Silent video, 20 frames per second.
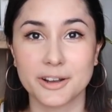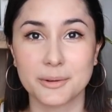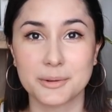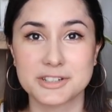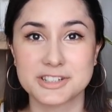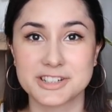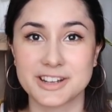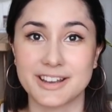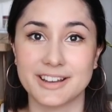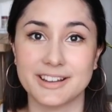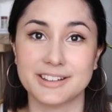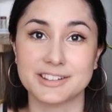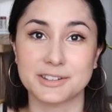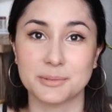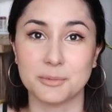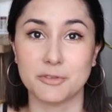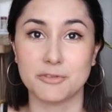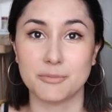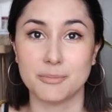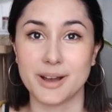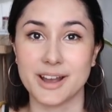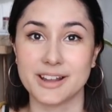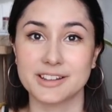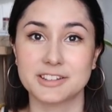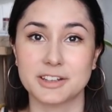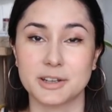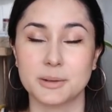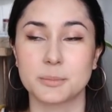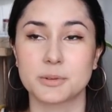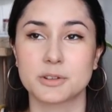I would share some of my
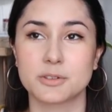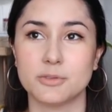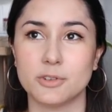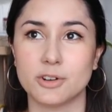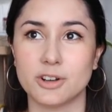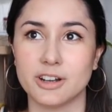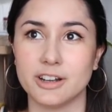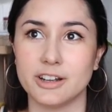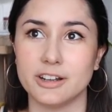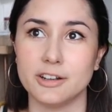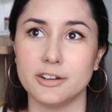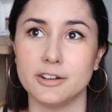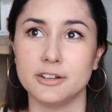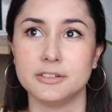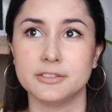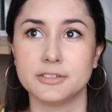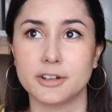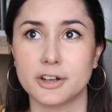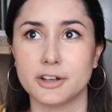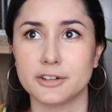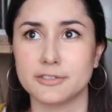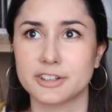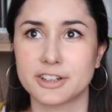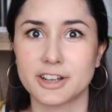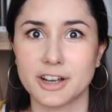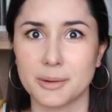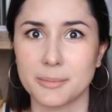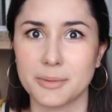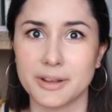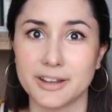tips for kind of
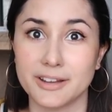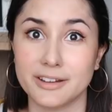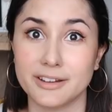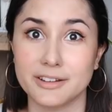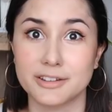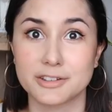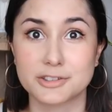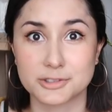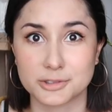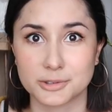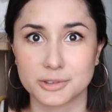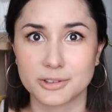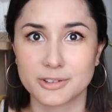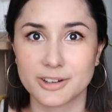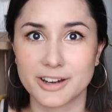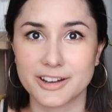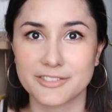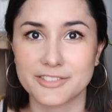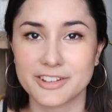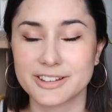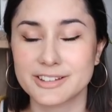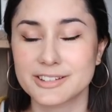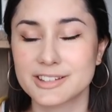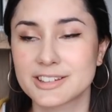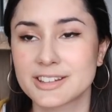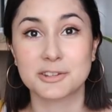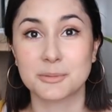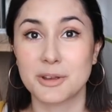overcoming sugar cravings.